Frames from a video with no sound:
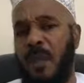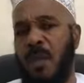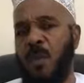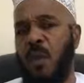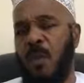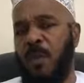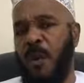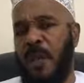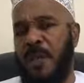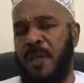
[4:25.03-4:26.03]
So the
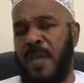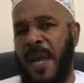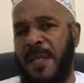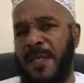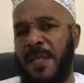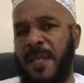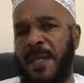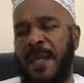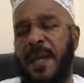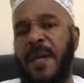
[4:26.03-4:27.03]
point is that
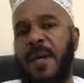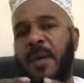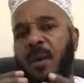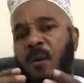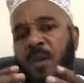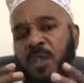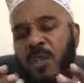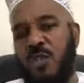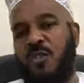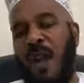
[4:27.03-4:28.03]
we should
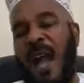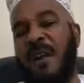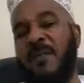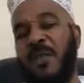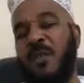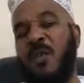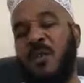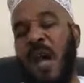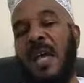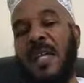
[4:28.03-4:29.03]
strive in those
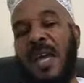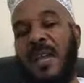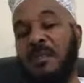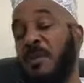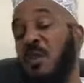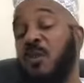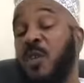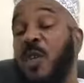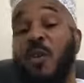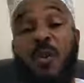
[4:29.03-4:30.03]
odd nights because we
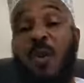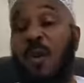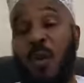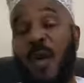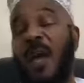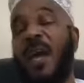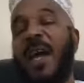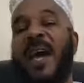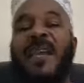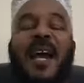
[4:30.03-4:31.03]
don't know.
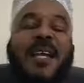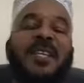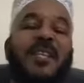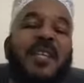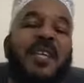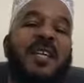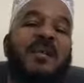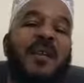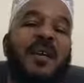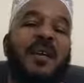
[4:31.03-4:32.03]
And actually,
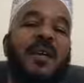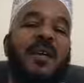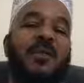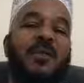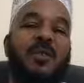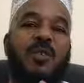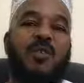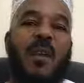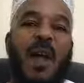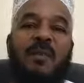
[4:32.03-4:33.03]
we should
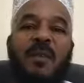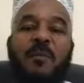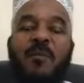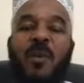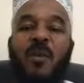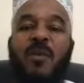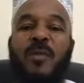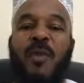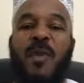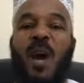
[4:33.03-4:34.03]
strive in both
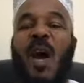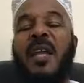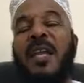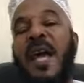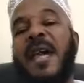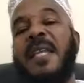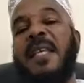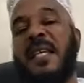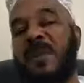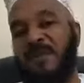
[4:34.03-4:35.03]
the odd and
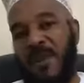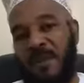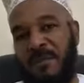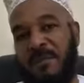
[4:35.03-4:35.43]
the even,